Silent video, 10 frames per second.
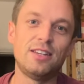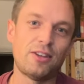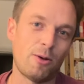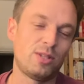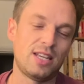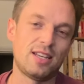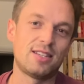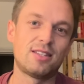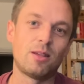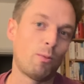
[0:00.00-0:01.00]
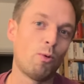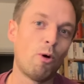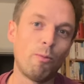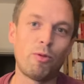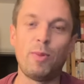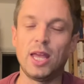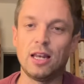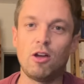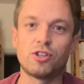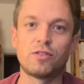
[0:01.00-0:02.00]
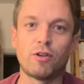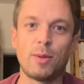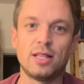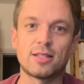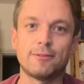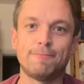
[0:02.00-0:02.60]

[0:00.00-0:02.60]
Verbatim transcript: notice the warmth being lost from it.